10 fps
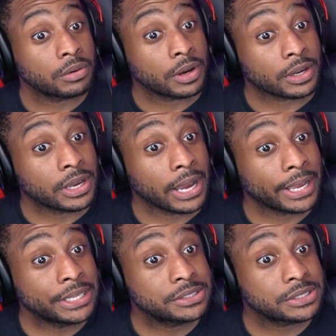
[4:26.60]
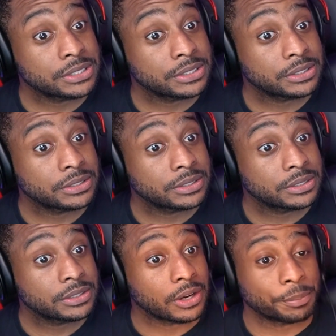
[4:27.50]
A kite?
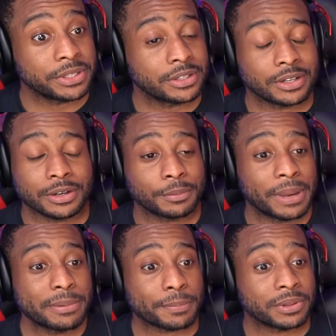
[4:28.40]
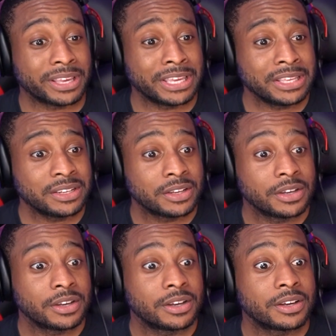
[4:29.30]
I mean, a uh, paper plane?
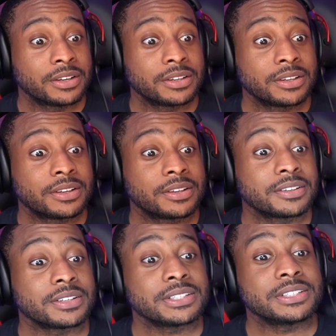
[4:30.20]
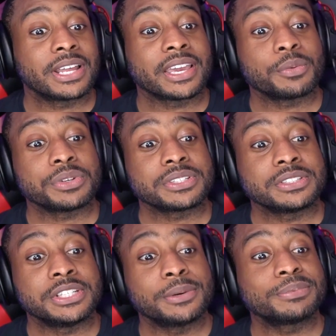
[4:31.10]
And it like it was
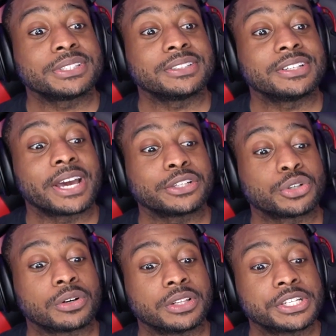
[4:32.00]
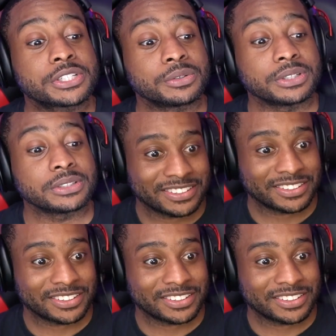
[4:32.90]
dipped in the nitroglycerin.